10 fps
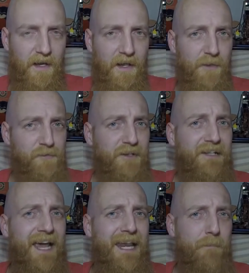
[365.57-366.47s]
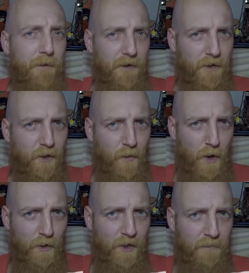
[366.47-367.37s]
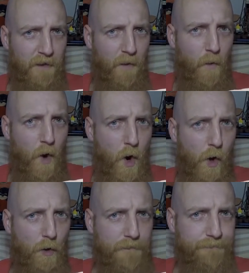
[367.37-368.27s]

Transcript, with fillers: and there's a ladybug crawling on my wall.